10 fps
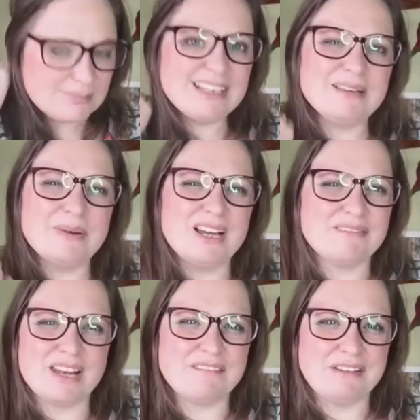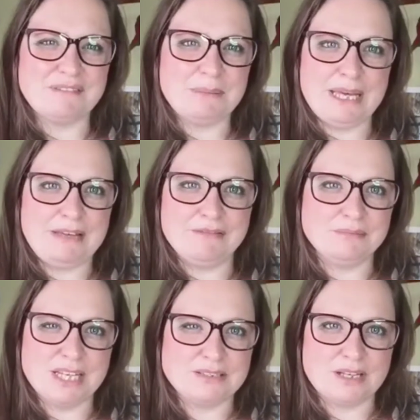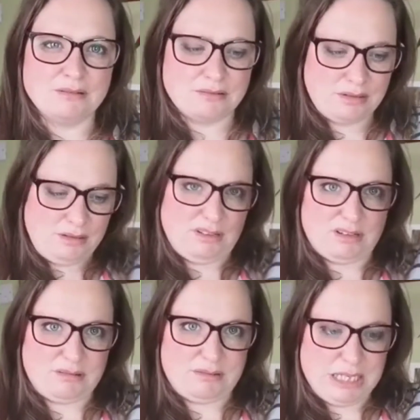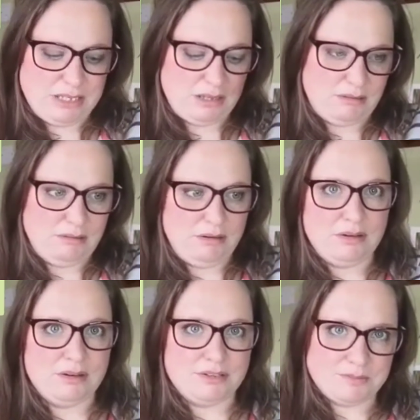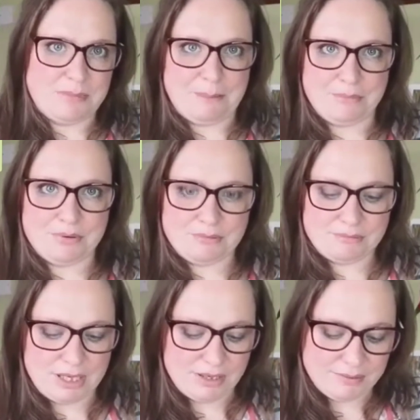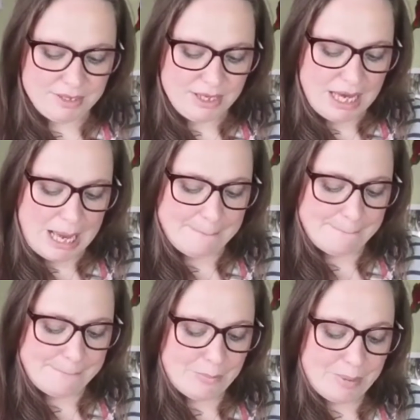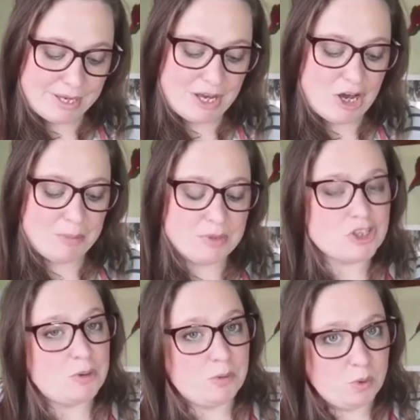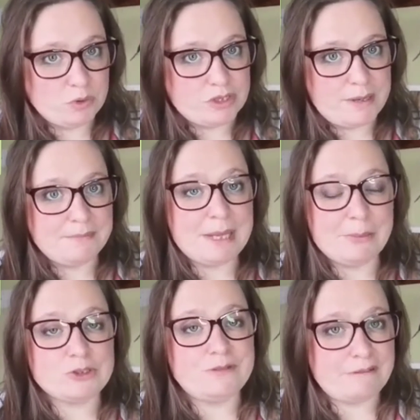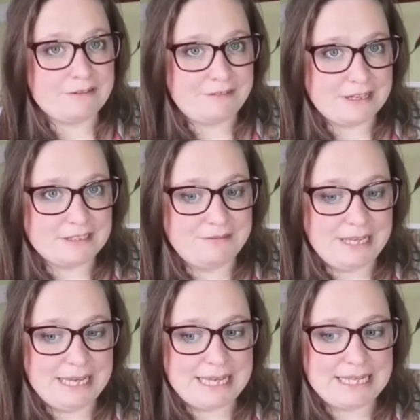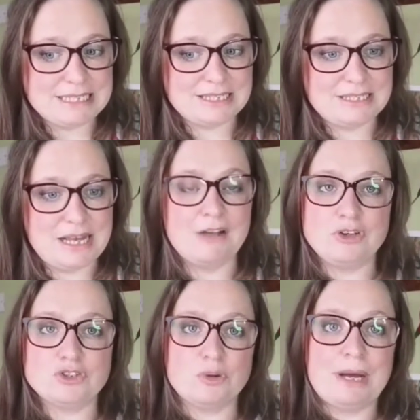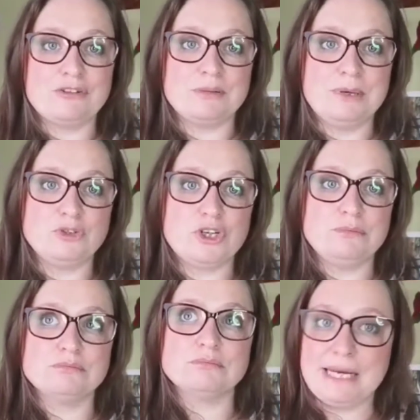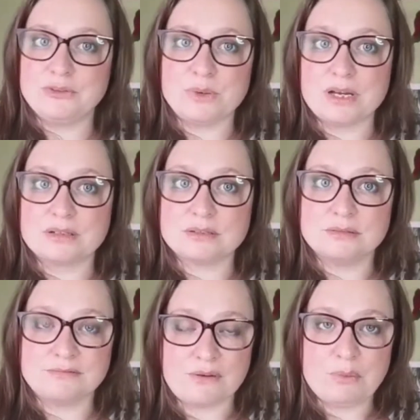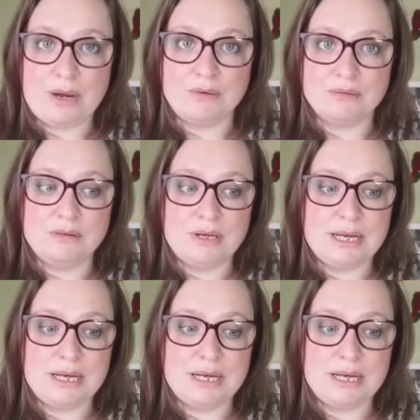You can buy it for like 50p from Tesco's, like a litre. Just pump, you know. But bicarb, soap and water, that works very effectively against... I've used it on powdery mildew and it's worked very well.